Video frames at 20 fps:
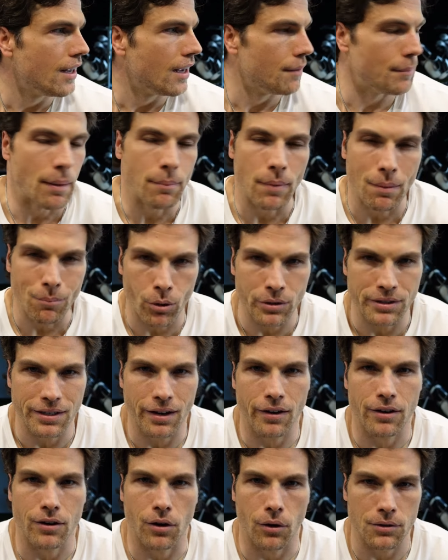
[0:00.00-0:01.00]
I'm at my boy
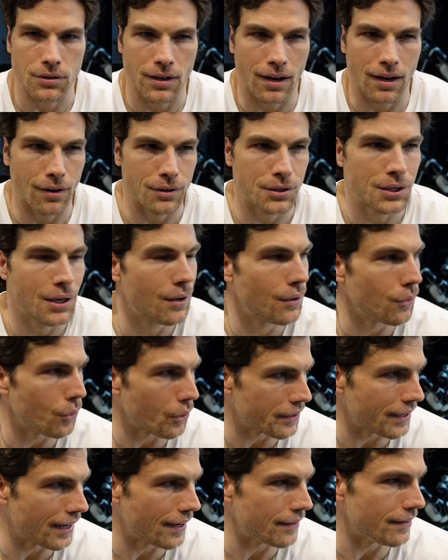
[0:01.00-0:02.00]
Derek Carr's house,
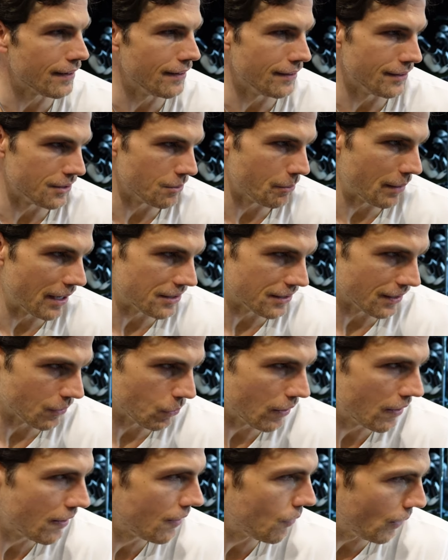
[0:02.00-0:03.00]
working out in his amazing
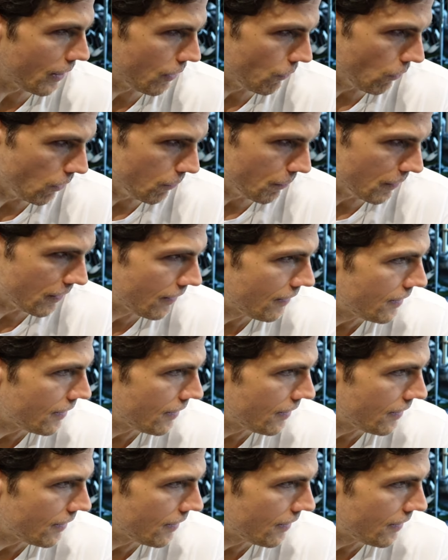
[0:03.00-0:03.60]
weight room,